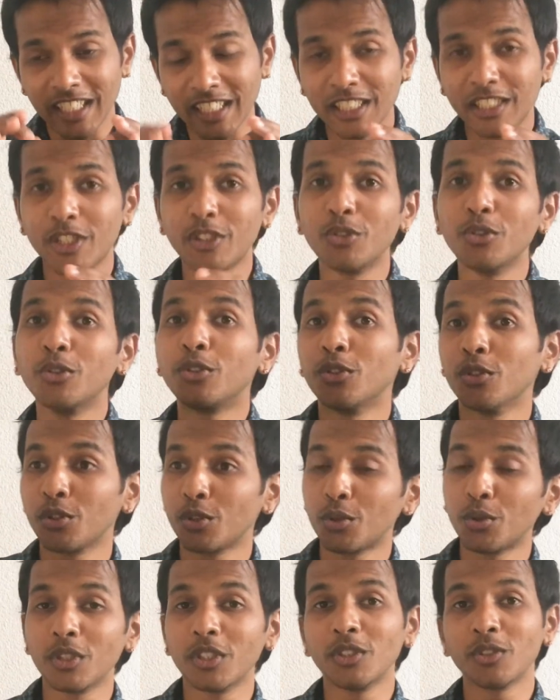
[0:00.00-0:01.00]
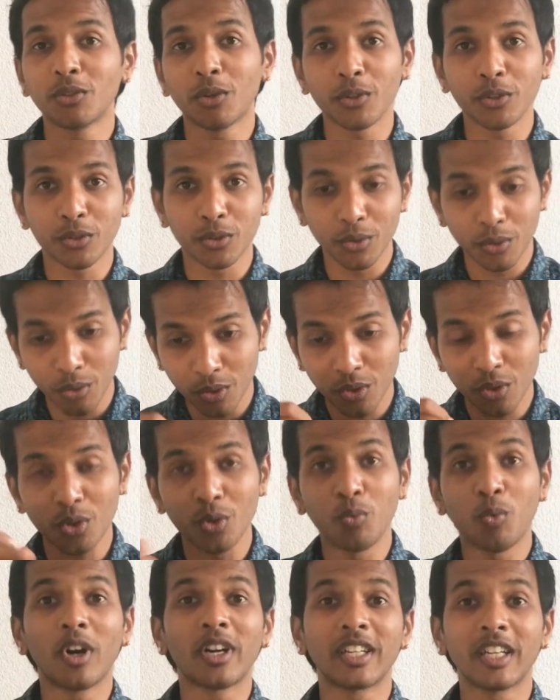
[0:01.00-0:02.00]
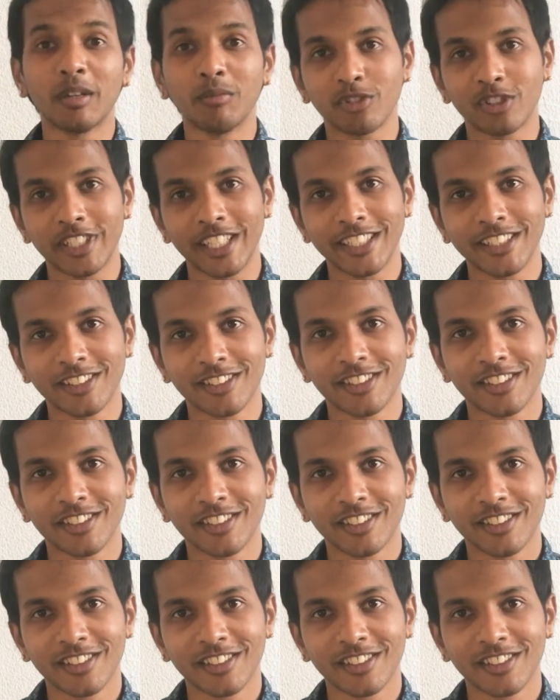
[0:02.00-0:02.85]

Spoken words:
introduce your students also to what comes next.